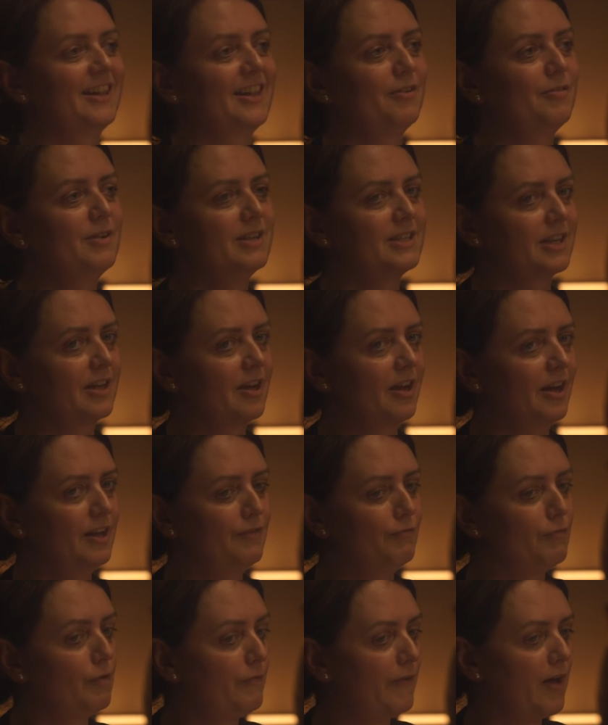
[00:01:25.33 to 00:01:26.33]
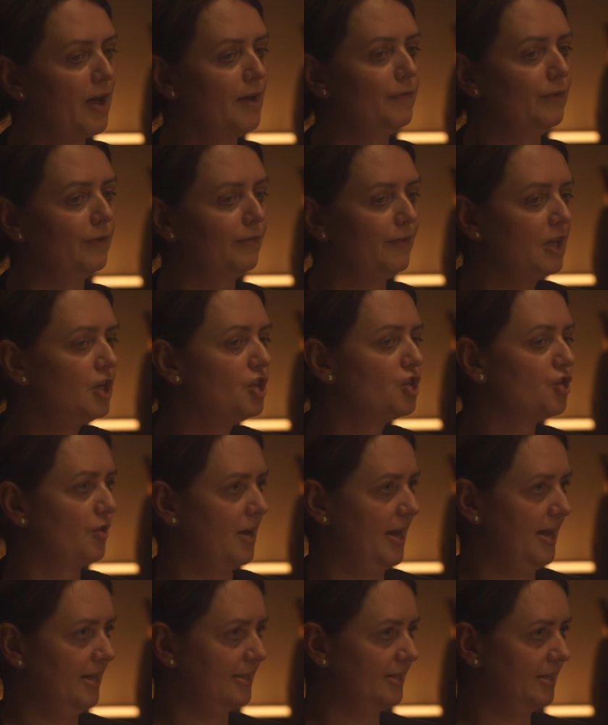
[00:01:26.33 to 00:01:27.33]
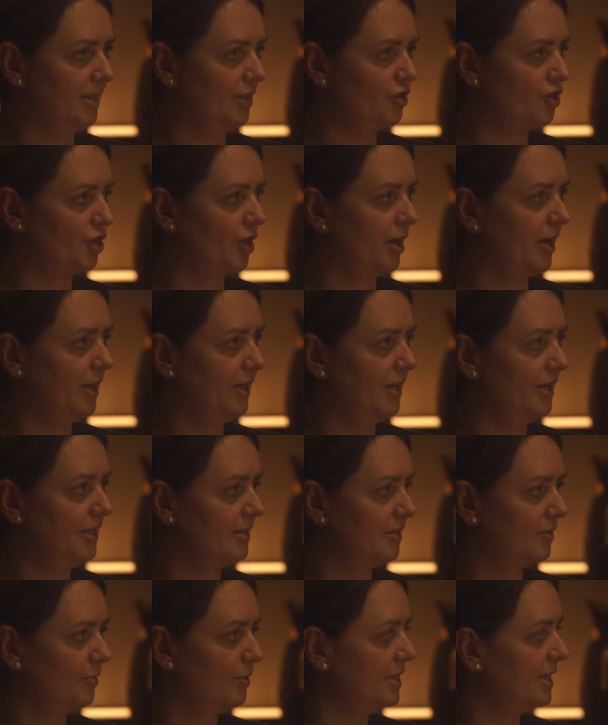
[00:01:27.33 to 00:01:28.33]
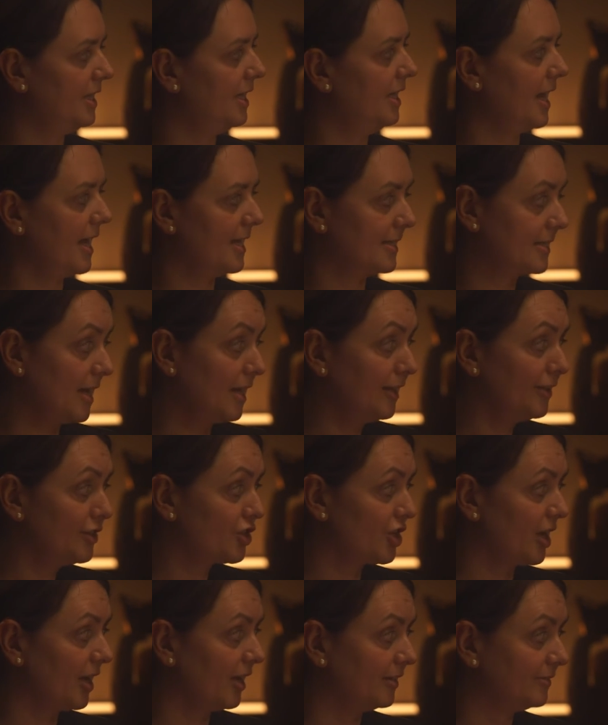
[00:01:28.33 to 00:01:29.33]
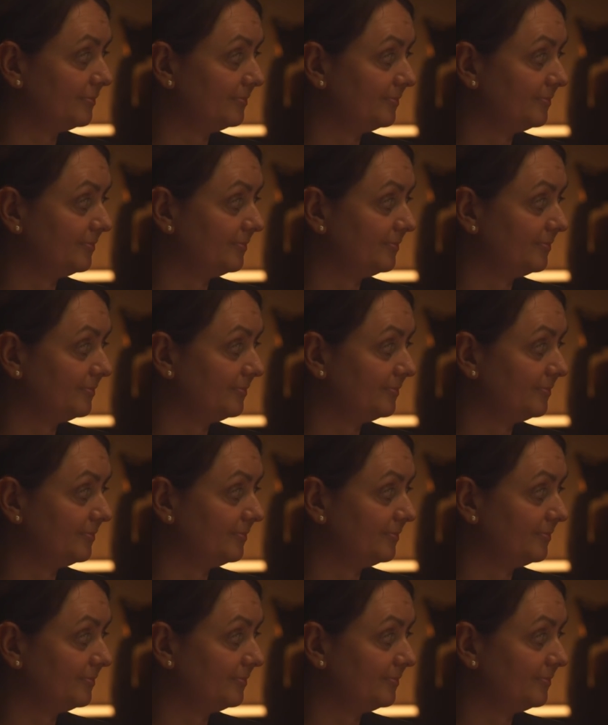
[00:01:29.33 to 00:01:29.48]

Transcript: There is a kind of revival of interest in Chinese cuisine as culture.